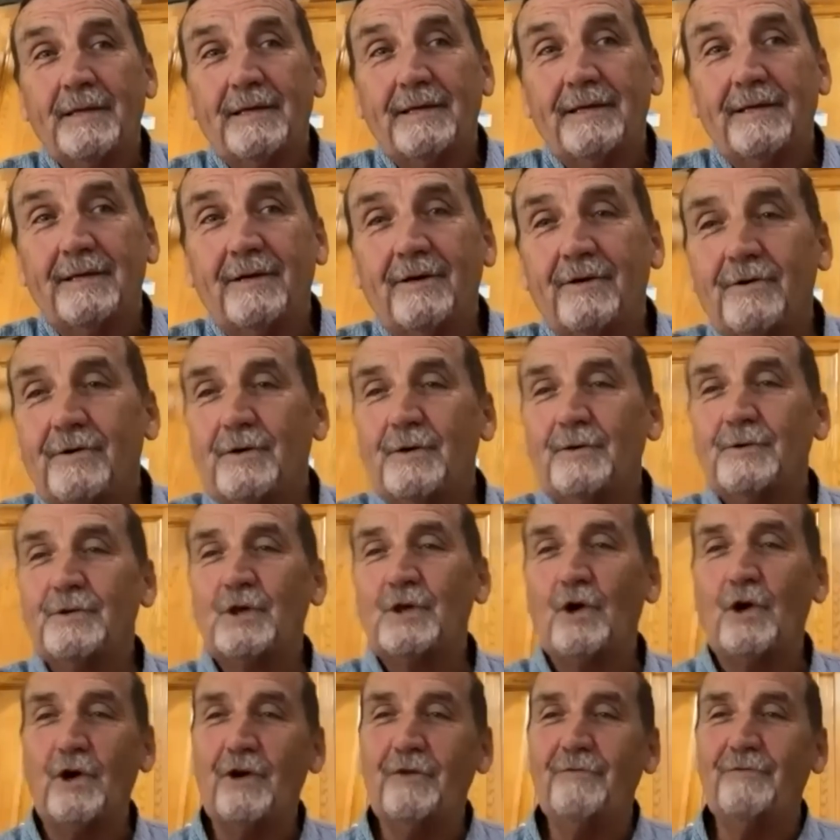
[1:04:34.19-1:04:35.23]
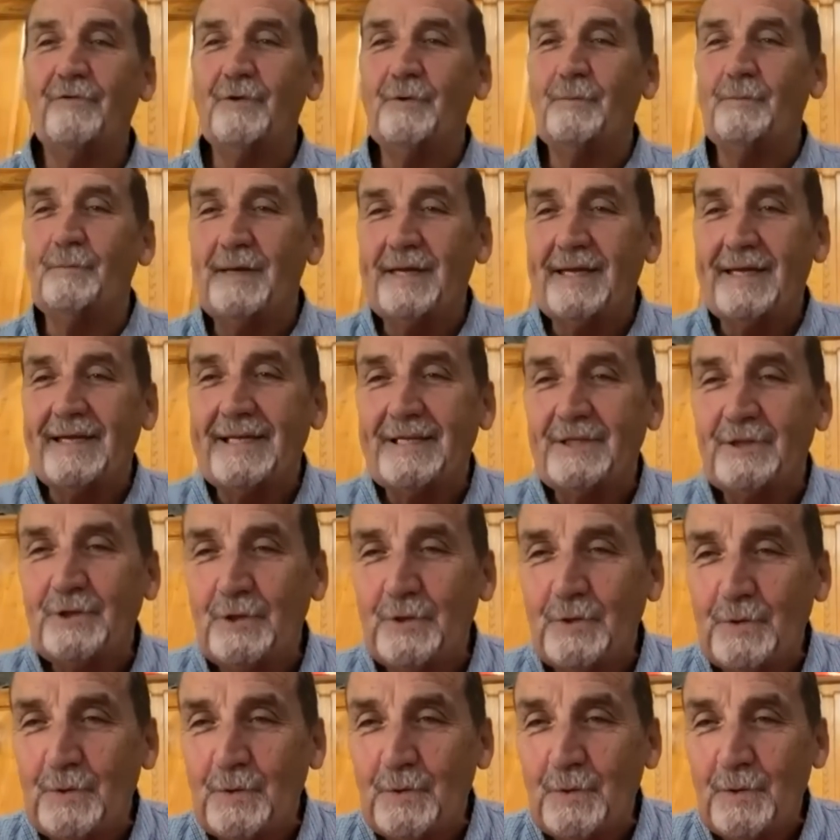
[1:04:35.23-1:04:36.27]
You know, it was hard for me
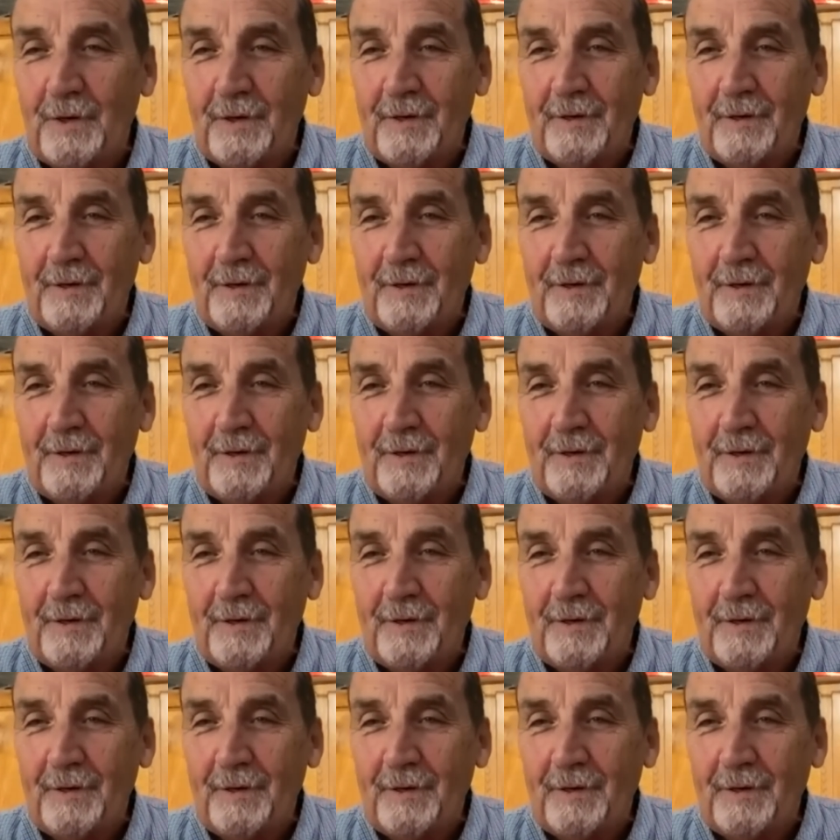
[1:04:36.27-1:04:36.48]
to